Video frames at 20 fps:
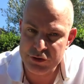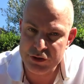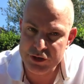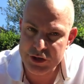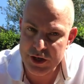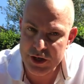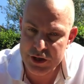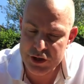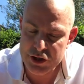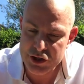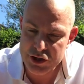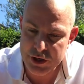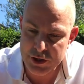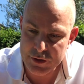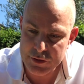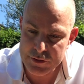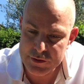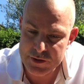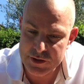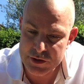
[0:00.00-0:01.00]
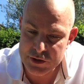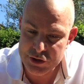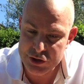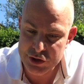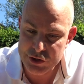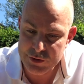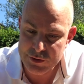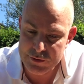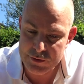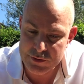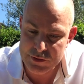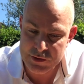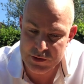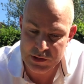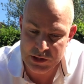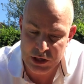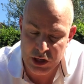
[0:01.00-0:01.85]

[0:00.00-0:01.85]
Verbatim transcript: research shows that students